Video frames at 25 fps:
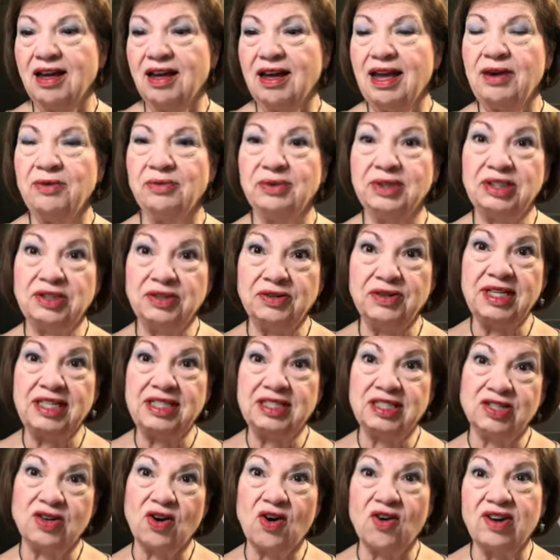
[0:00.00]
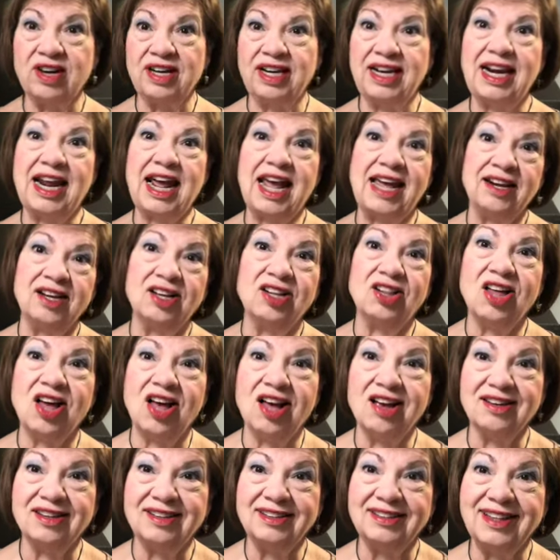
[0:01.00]
and retreat started at 8
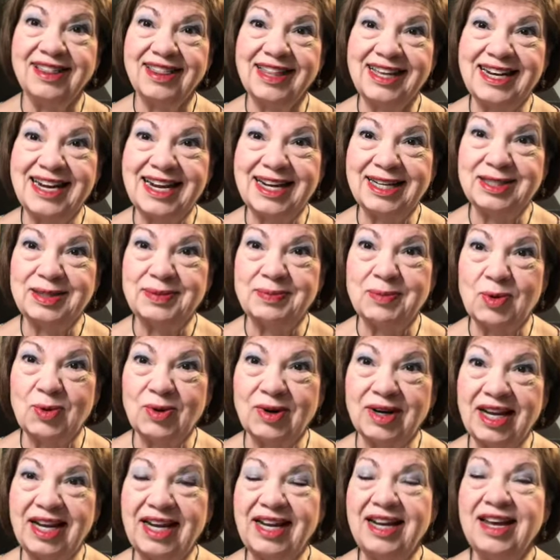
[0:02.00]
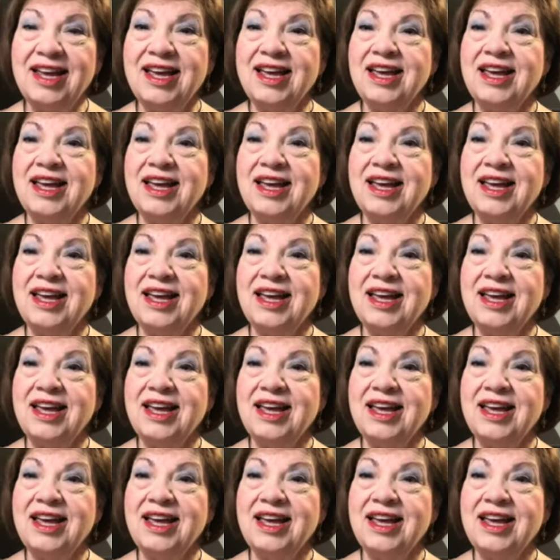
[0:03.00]
o'clock the next morning.